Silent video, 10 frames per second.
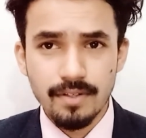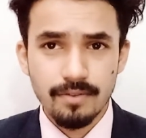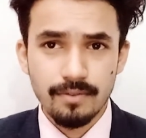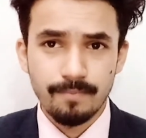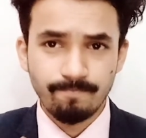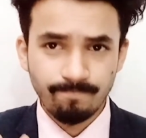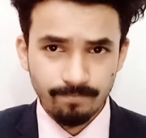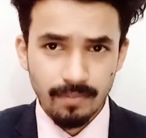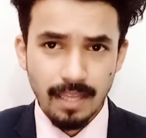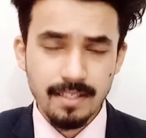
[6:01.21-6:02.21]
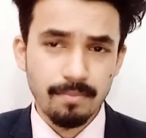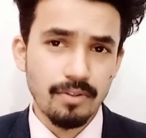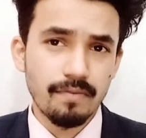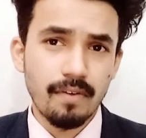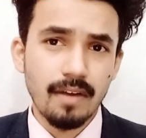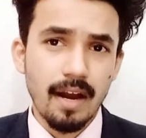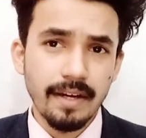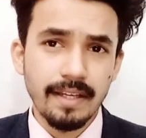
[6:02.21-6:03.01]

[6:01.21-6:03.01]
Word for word: So like suppose if you're targeting